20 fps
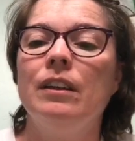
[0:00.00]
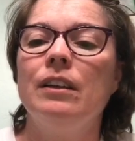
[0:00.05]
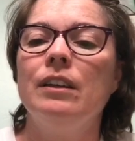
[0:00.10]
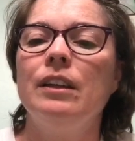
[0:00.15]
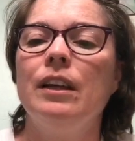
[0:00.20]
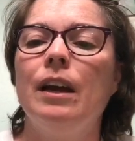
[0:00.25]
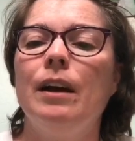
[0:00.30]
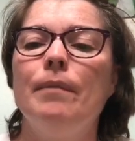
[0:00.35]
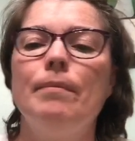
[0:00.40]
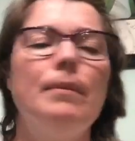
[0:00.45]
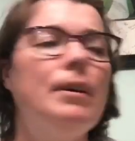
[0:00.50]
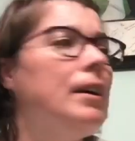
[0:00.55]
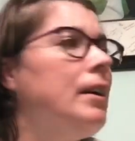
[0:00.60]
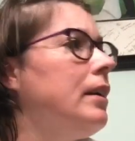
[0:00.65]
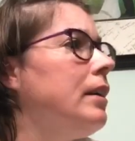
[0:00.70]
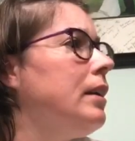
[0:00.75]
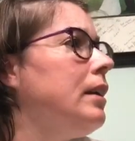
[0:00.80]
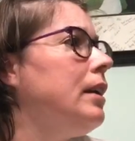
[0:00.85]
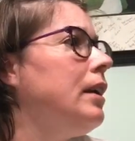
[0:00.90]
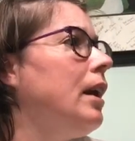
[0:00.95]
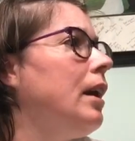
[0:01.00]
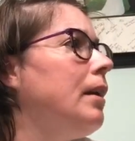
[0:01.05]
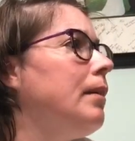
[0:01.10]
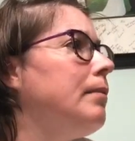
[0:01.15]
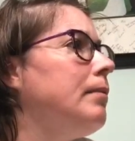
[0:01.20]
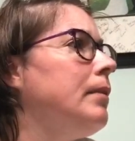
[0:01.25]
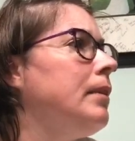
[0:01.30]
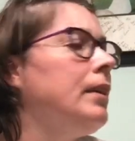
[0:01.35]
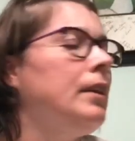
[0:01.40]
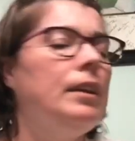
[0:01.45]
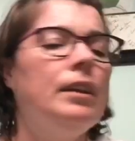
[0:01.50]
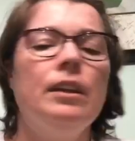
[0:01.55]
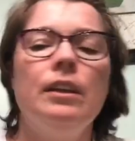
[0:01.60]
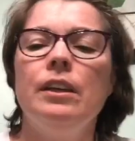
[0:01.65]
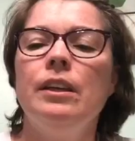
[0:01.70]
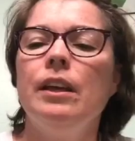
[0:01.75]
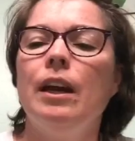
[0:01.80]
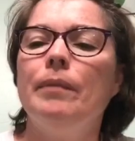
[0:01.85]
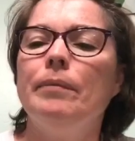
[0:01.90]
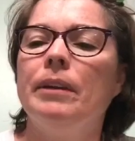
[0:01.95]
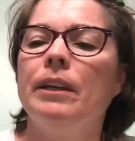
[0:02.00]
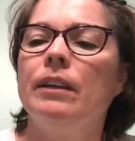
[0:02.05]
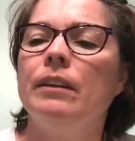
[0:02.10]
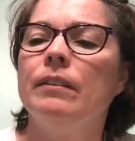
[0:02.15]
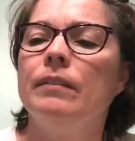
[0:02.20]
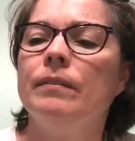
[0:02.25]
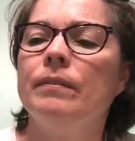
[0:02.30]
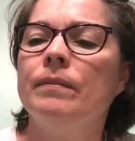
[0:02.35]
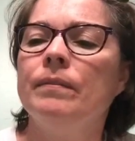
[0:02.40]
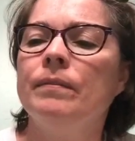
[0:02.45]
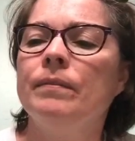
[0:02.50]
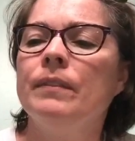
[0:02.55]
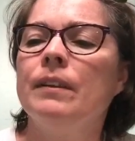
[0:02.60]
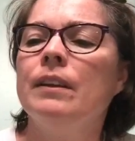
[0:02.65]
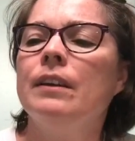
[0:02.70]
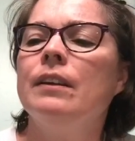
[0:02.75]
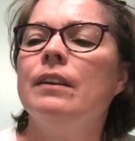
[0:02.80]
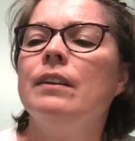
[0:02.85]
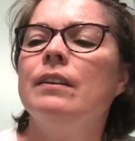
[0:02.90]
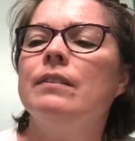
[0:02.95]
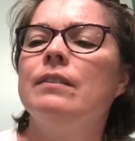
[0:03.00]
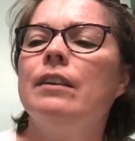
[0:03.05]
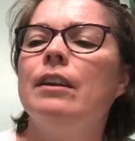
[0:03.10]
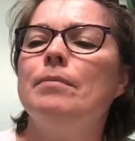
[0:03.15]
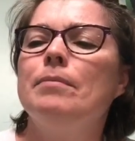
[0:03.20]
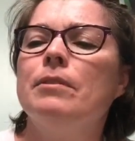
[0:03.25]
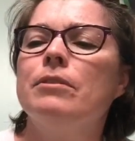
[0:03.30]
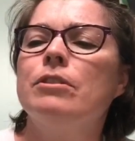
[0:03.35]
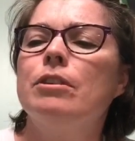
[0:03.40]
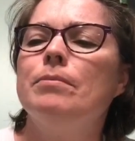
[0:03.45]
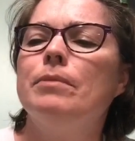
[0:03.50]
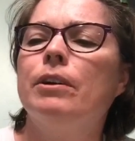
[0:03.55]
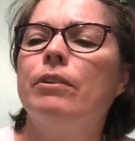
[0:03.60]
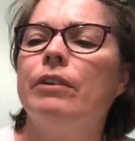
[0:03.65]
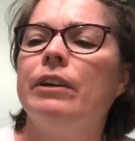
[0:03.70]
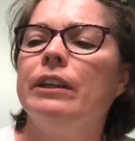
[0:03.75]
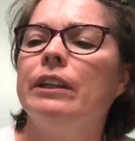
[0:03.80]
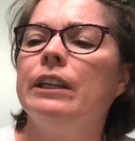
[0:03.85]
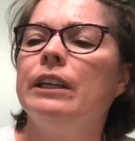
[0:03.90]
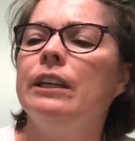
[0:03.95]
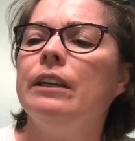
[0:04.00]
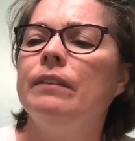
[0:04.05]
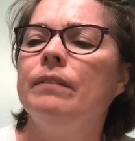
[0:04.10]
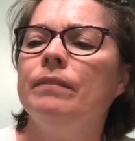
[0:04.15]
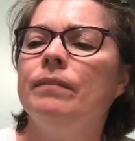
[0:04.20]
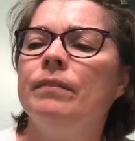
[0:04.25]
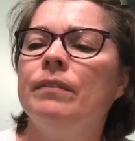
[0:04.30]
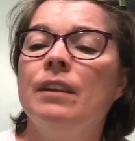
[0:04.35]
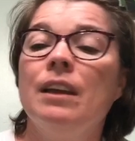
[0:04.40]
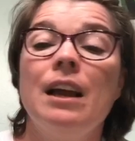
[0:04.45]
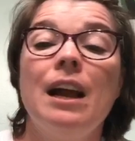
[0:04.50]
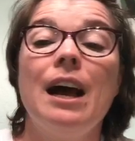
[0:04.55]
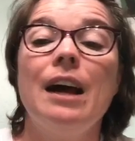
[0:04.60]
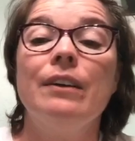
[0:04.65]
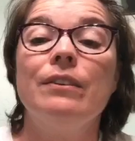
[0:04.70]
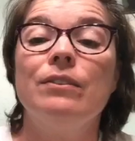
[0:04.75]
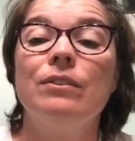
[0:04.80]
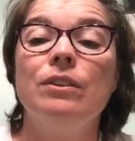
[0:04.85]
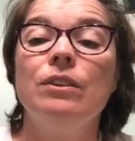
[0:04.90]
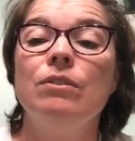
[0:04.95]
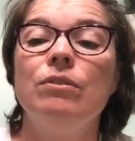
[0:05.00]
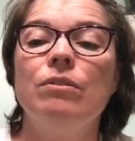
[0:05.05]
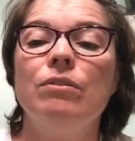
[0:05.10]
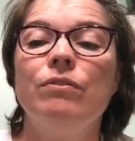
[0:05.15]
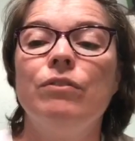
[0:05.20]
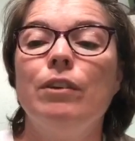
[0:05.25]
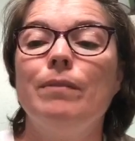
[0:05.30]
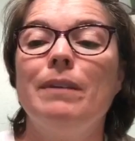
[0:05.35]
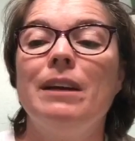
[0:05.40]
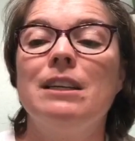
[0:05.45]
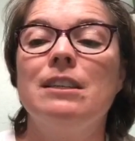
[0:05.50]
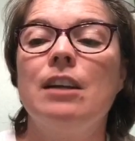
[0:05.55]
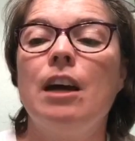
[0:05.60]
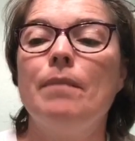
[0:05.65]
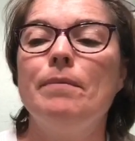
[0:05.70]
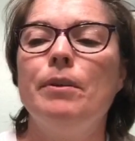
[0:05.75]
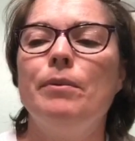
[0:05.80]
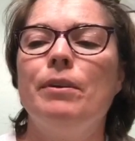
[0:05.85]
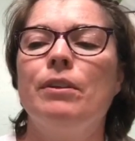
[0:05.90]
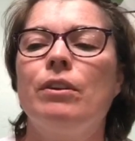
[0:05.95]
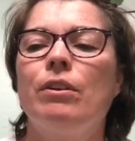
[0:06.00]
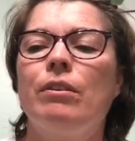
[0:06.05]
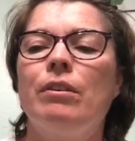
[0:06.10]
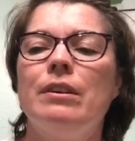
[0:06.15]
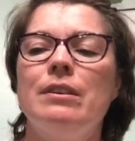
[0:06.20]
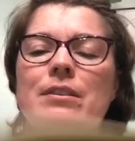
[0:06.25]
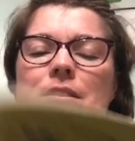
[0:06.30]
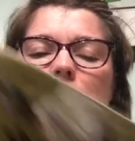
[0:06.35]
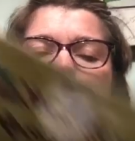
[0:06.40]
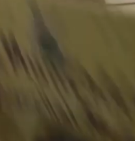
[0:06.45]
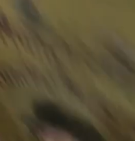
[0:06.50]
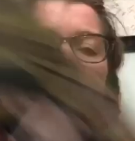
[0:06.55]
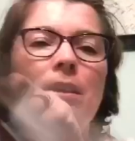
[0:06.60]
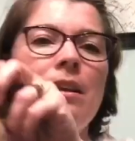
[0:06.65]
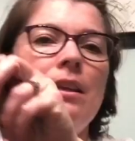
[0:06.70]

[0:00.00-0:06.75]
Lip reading: Yum, yum, yummy, said Mr. McGreely. I'll soon fill my tummy with crisp,